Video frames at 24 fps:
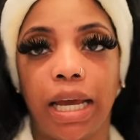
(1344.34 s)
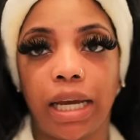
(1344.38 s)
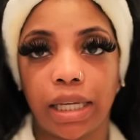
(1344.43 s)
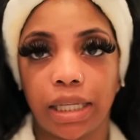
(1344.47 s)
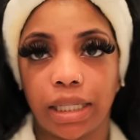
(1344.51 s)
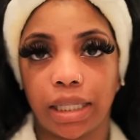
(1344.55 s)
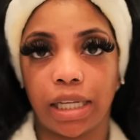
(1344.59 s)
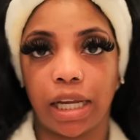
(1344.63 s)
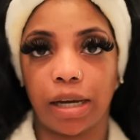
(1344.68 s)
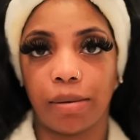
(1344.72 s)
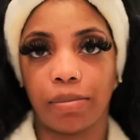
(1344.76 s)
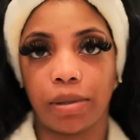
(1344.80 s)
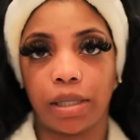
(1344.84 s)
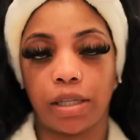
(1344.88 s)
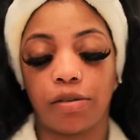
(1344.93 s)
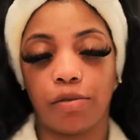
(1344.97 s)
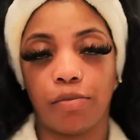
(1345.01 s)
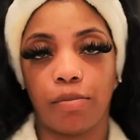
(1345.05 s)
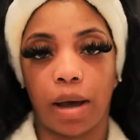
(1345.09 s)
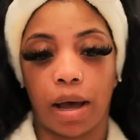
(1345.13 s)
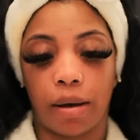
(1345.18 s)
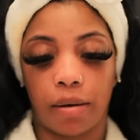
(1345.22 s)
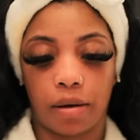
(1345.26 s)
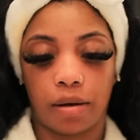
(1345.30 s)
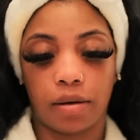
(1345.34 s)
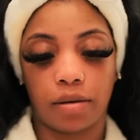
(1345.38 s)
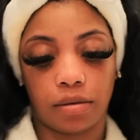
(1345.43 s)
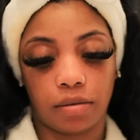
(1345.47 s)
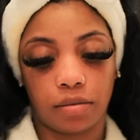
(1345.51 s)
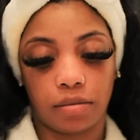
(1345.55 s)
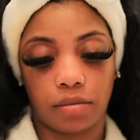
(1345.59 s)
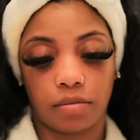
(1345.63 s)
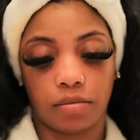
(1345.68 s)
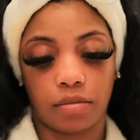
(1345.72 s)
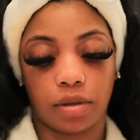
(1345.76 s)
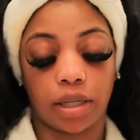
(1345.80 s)
next step to my
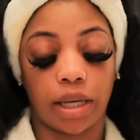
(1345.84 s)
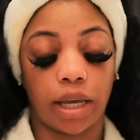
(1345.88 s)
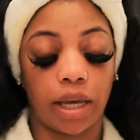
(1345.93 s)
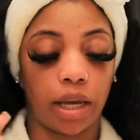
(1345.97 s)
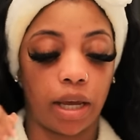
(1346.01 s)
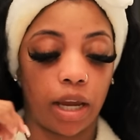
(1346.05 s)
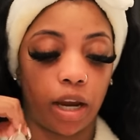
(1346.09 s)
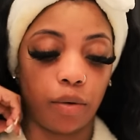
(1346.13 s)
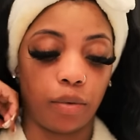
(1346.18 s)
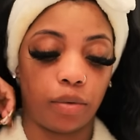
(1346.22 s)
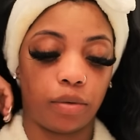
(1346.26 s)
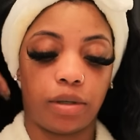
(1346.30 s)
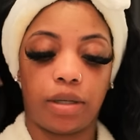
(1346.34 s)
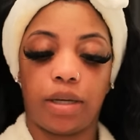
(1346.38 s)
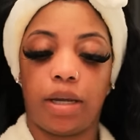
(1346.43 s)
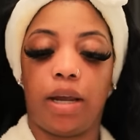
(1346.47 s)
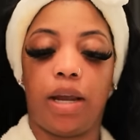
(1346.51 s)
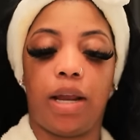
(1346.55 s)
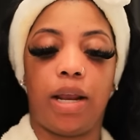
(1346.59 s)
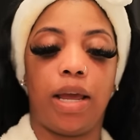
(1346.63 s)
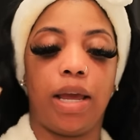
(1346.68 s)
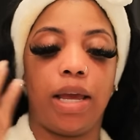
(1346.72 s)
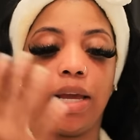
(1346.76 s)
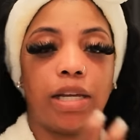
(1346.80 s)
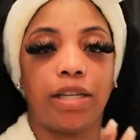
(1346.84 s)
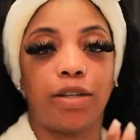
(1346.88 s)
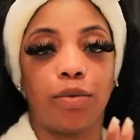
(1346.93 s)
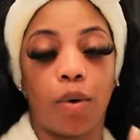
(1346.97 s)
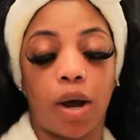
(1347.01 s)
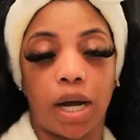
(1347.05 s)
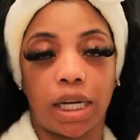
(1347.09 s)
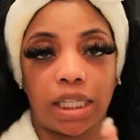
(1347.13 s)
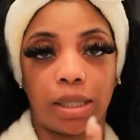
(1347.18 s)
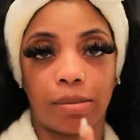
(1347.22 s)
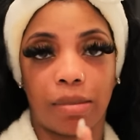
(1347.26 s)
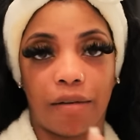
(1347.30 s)
skincare routine is
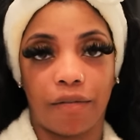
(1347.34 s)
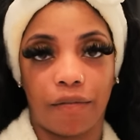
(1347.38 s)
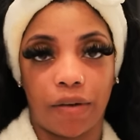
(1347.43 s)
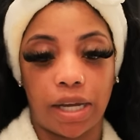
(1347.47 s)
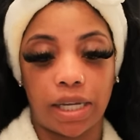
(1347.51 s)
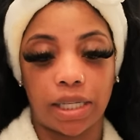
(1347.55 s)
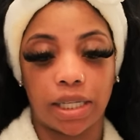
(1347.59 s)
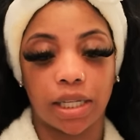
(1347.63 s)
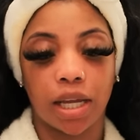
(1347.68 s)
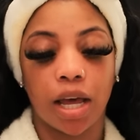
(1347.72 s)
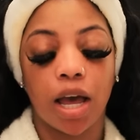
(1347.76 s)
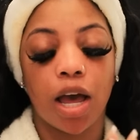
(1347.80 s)
washing my face.